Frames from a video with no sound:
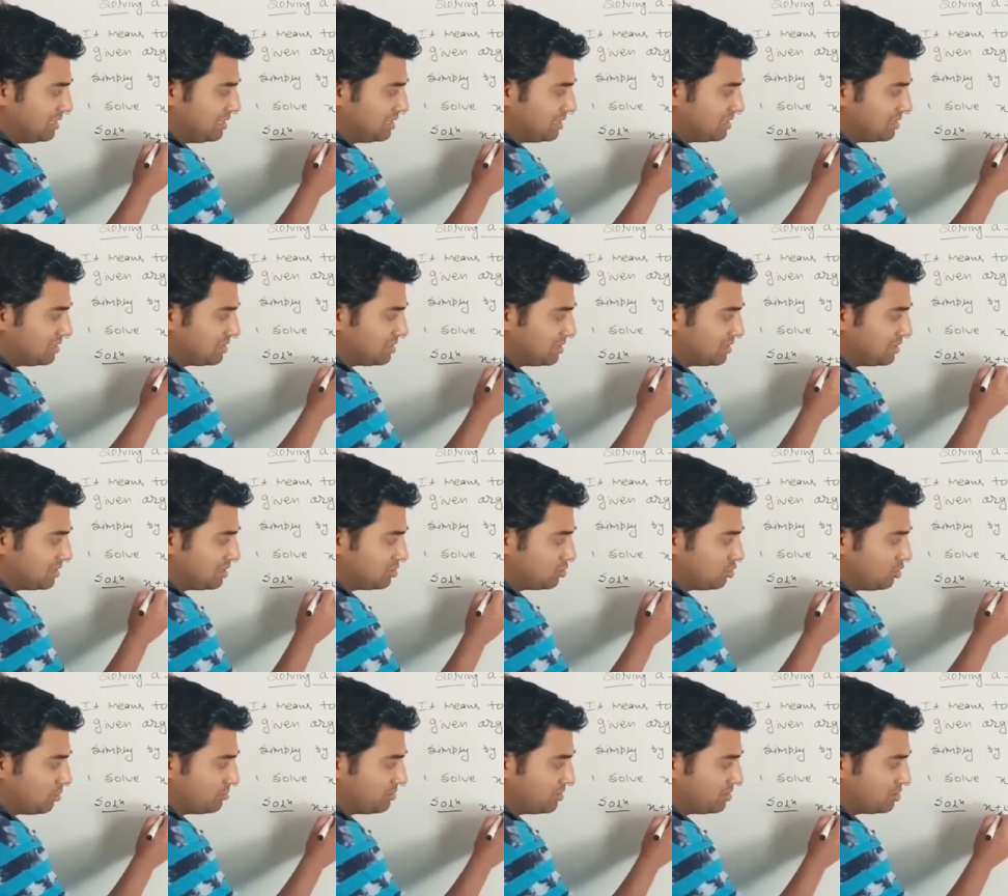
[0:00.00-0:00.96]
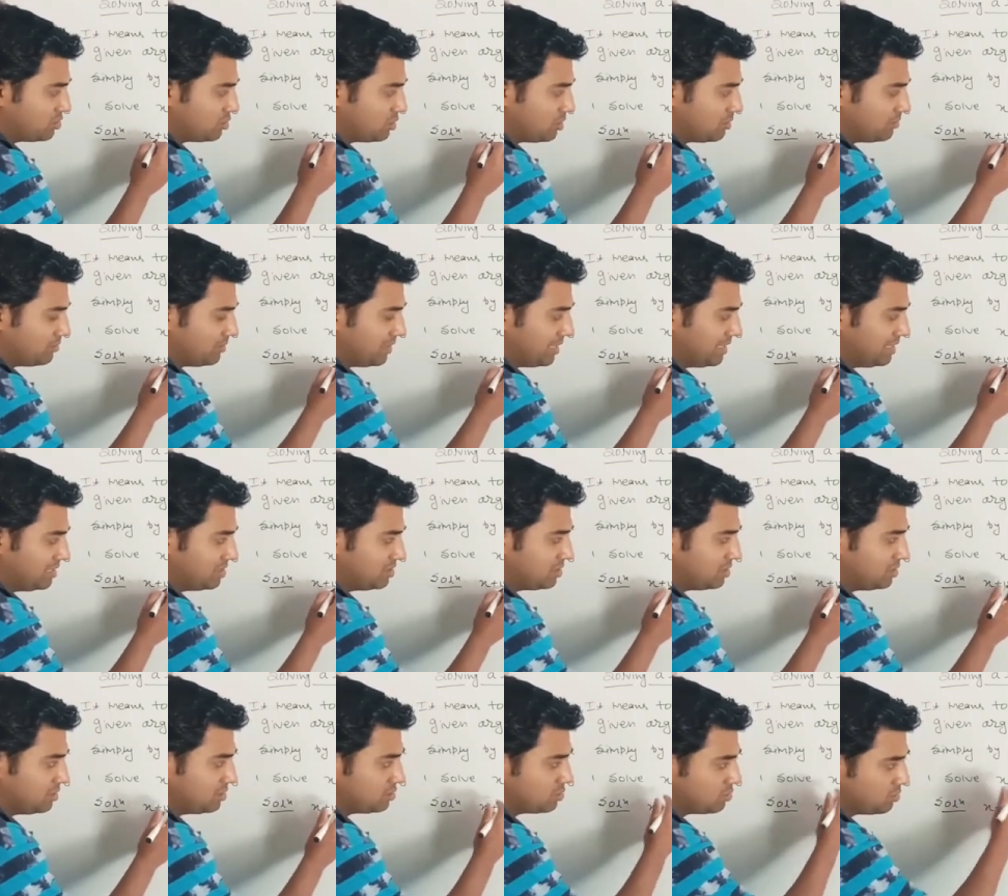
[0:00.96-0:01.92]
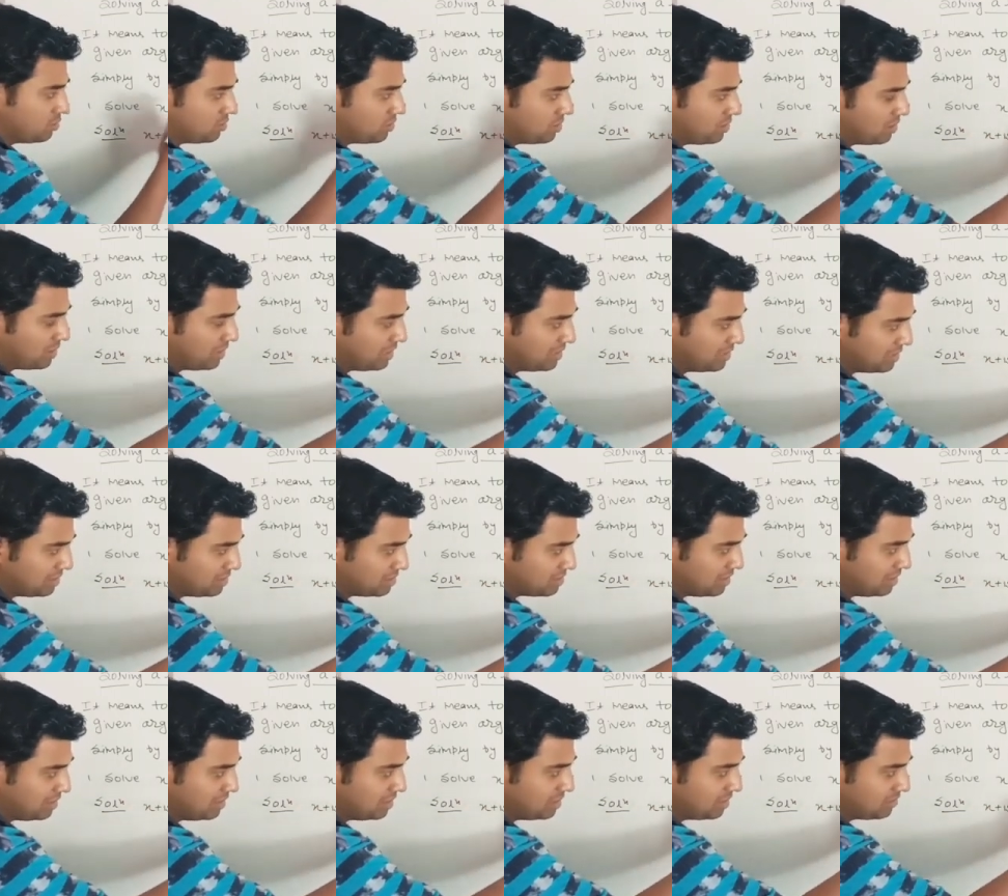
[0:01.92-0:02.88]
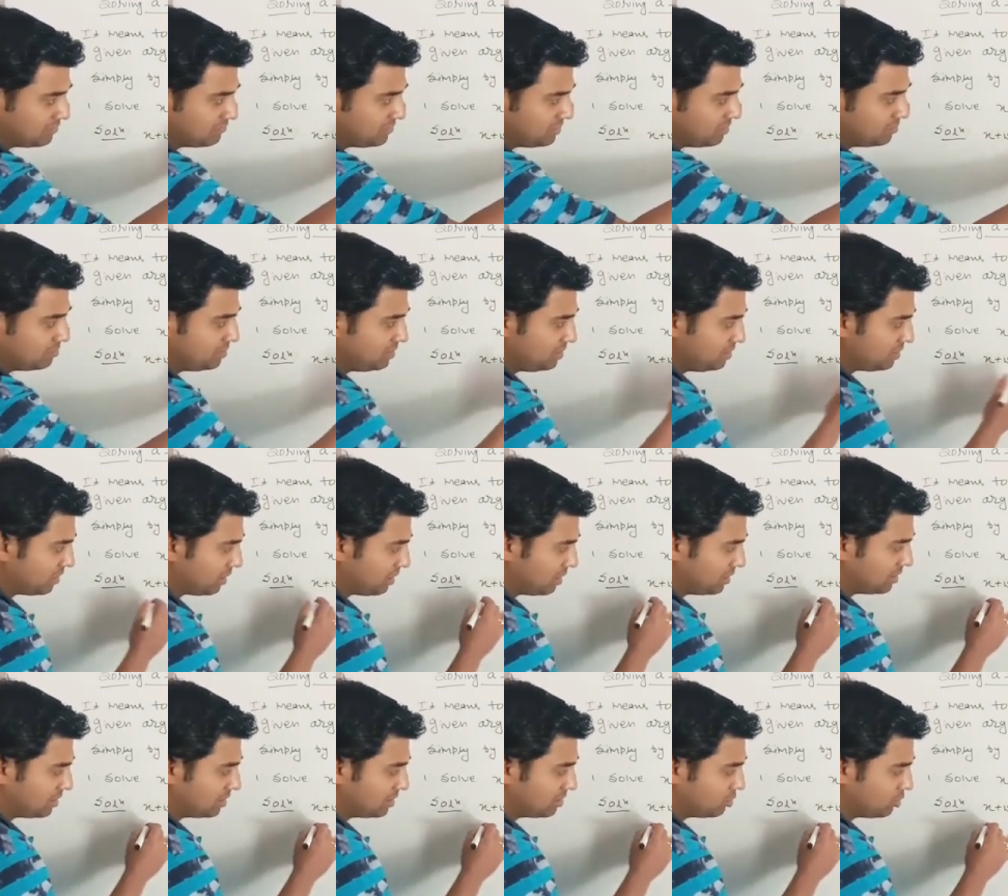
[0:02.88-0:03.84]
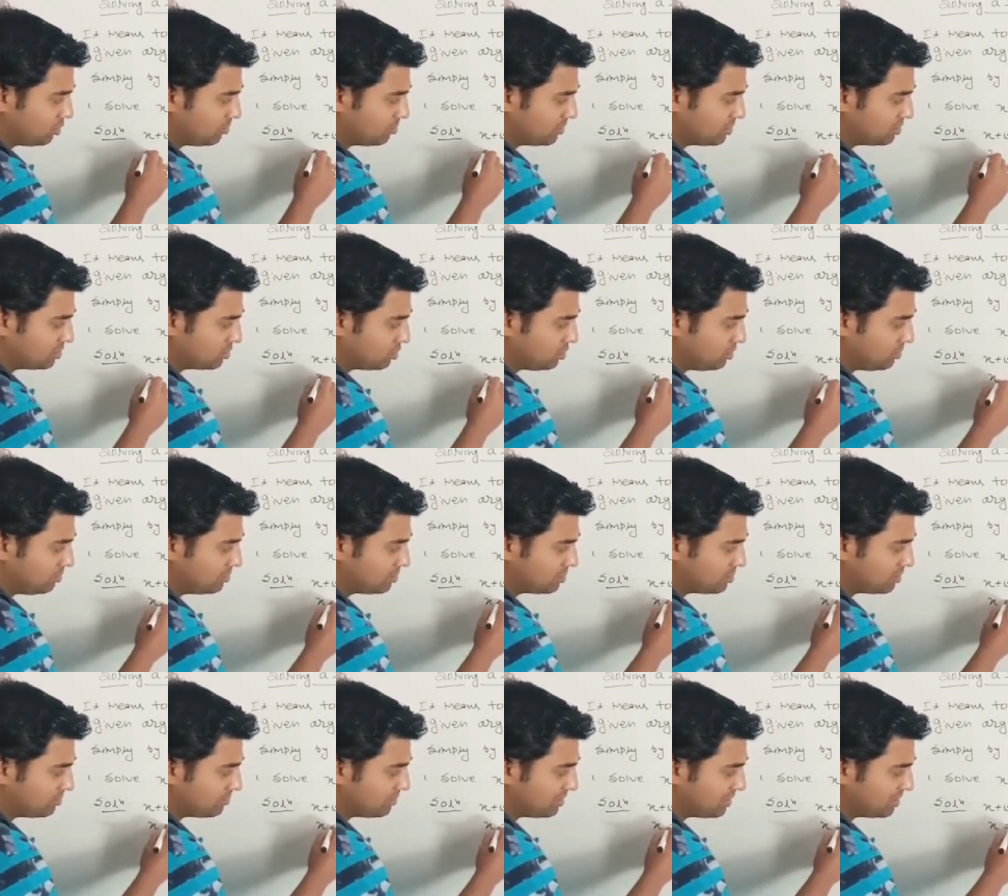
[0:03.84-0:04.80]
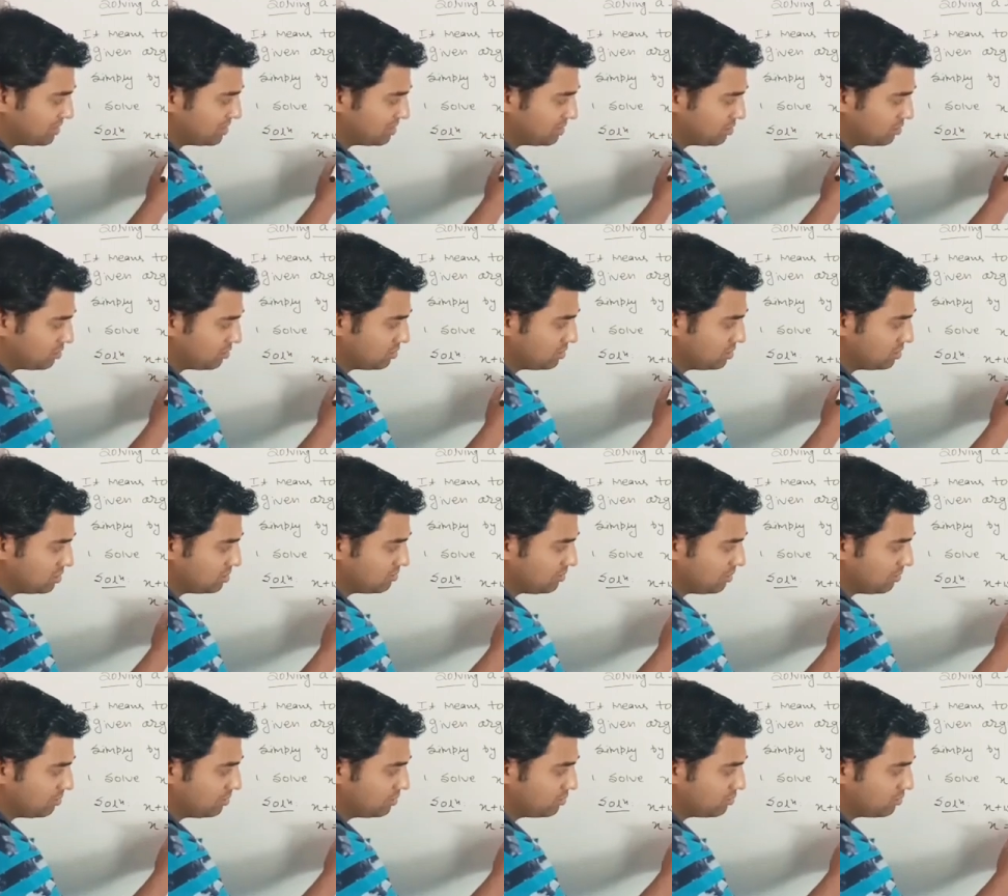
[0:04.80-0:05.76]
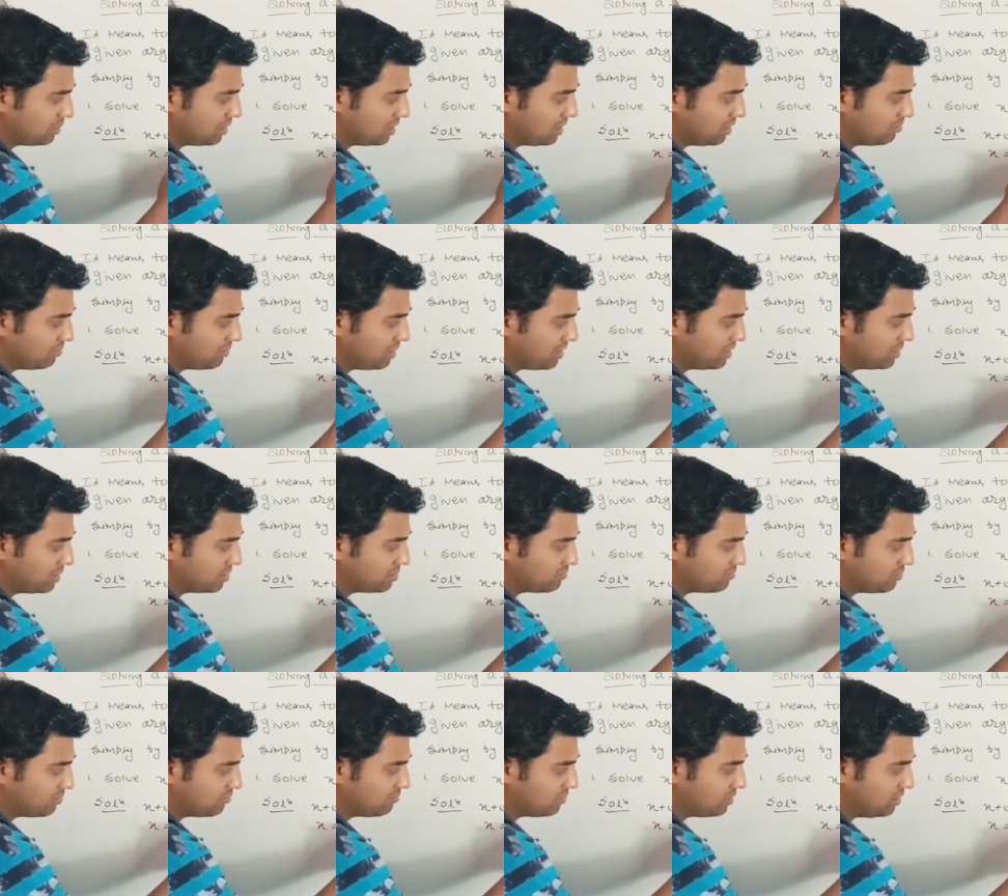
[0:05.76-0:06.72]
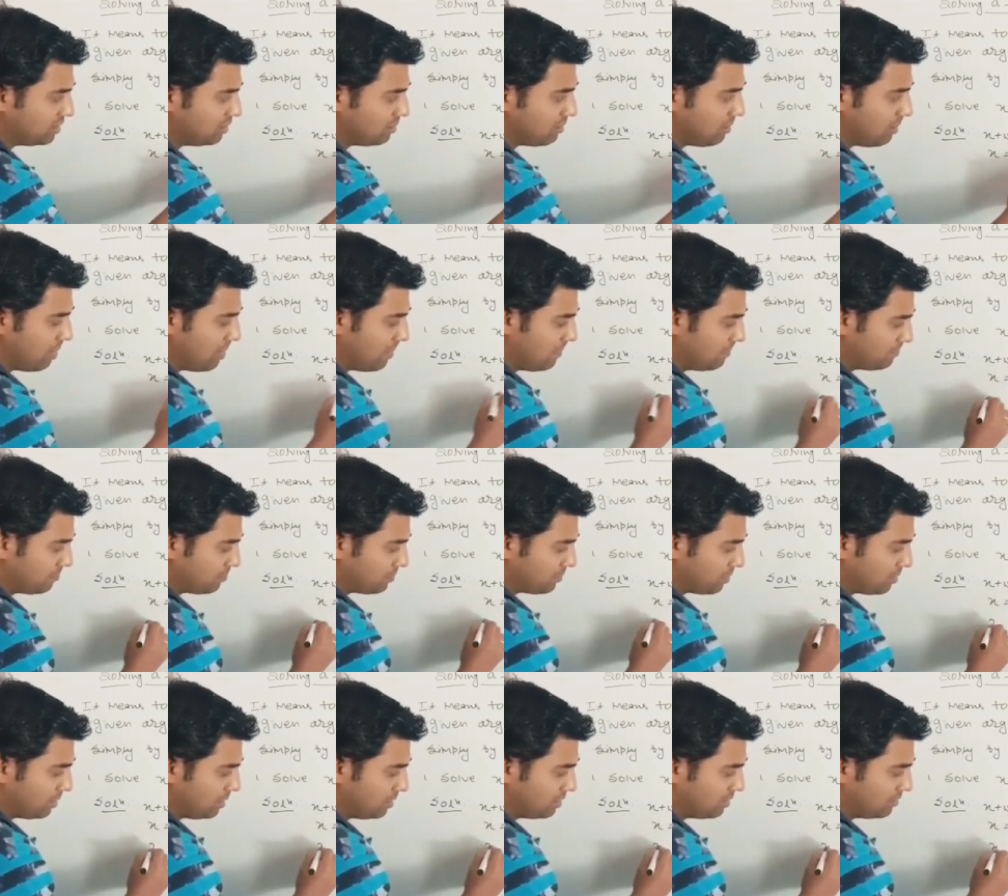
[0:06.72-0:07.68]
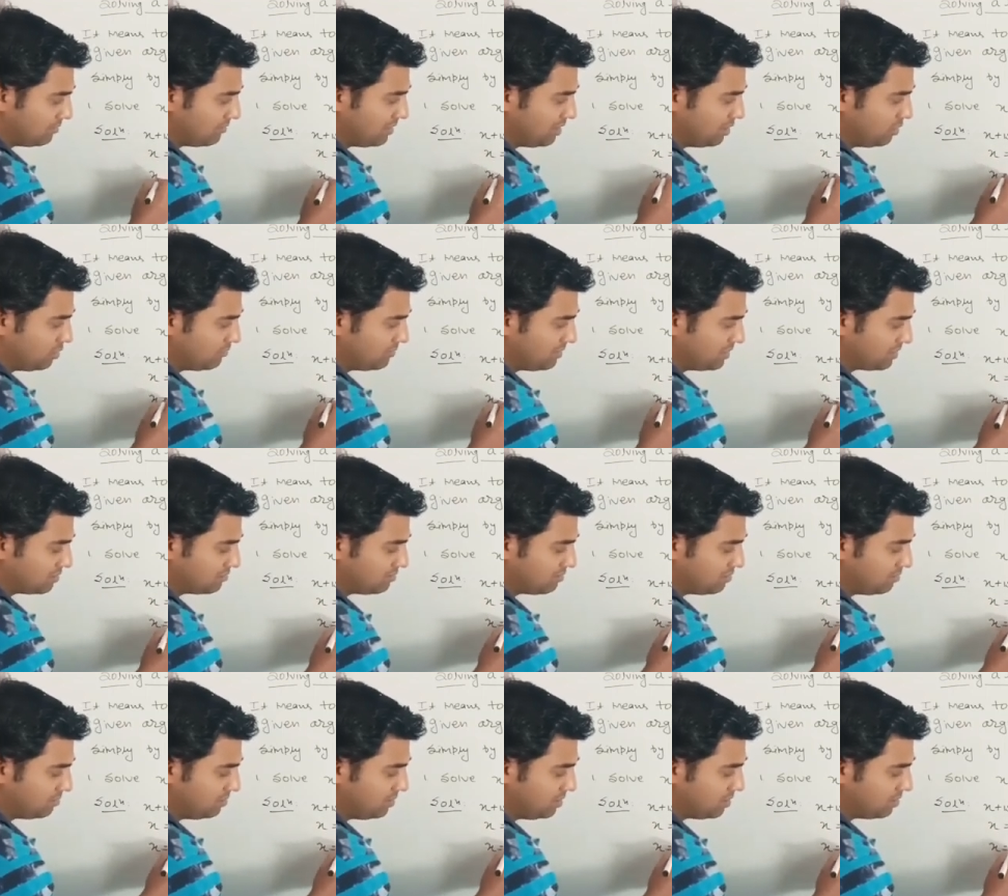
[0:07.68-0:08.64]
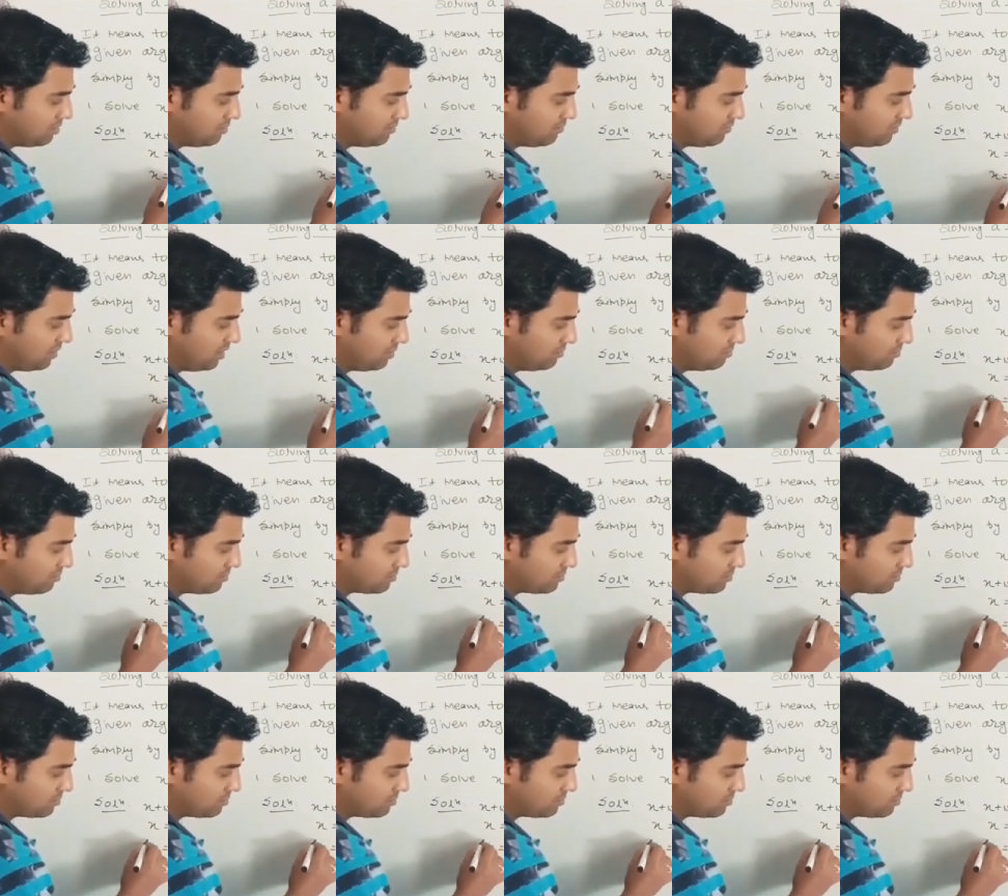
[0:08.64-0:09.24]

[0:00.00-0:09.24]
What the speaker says: it is under the operation of addition, so on the right hand side it will be under the operation of subtraction. So this will be 20 minus 15 and the value of x will be 5.